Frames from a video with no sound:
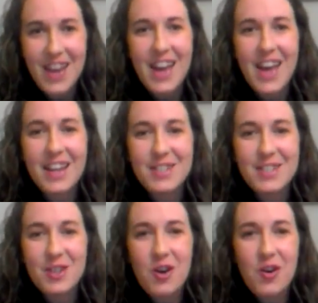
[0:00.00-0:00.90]
And
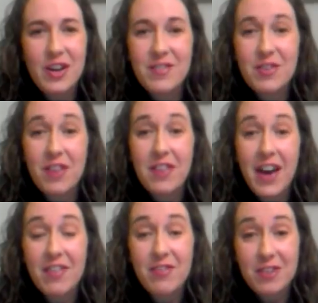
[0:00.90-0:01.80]
so even though I've
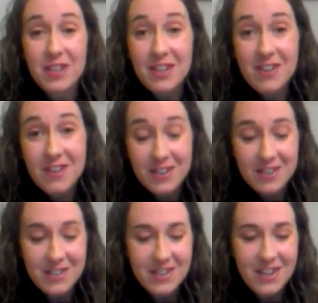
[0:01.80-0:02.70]
had it for
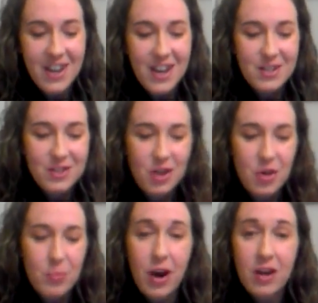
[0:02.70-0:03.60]
years, so
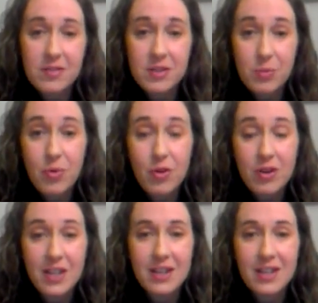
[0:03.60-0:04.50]
part of
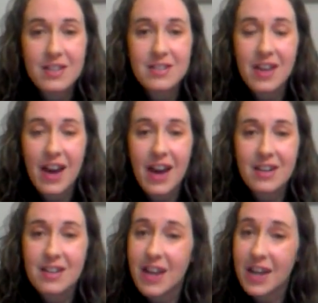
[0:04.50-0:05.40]
supporting is that
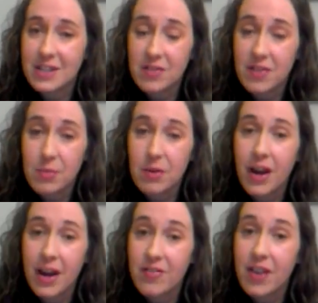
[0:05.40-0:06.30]
last November,
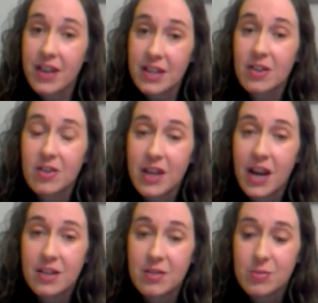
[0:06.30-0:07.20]
I finally learned how
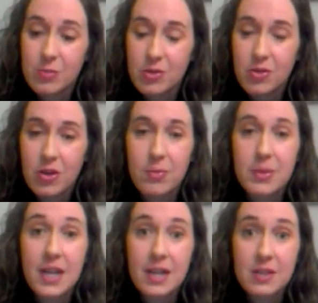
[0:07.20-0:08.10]
to use Majoram.
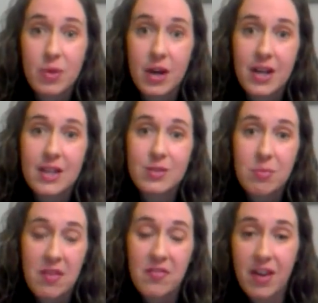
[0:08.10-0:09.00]
Guess what? It's one of
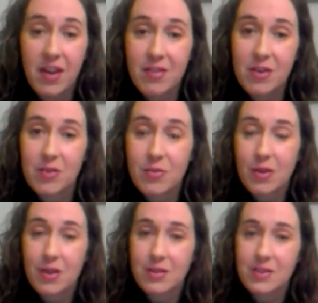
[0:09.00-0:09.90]
my favorite new
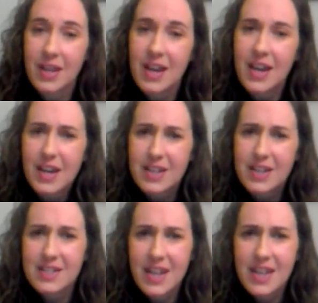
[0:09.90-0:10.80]
oils. It is
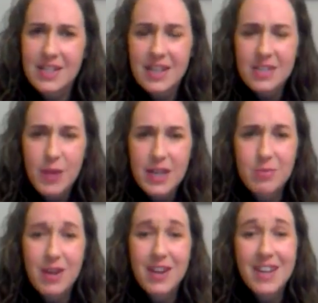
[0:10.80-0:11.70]
an
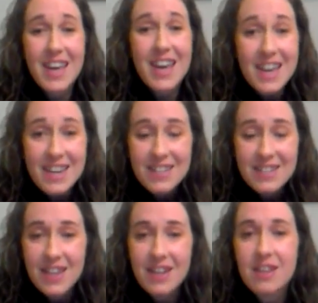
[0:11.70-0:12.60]
antispasmodic and a
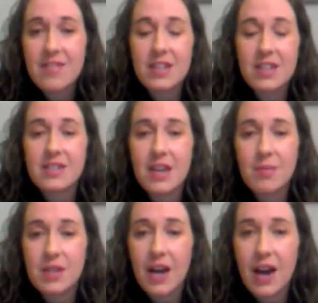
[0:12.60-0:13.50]
sedative at the same
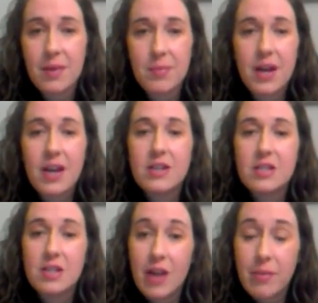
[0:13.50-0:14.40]
time.
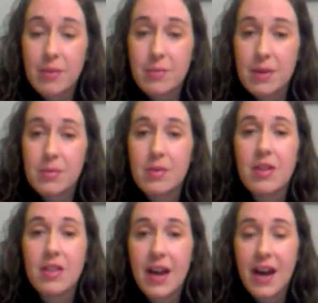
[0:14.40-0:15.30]
Do you know how many
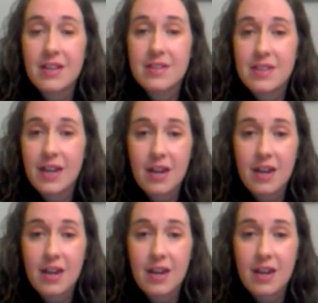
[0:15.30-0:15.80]
people that is like a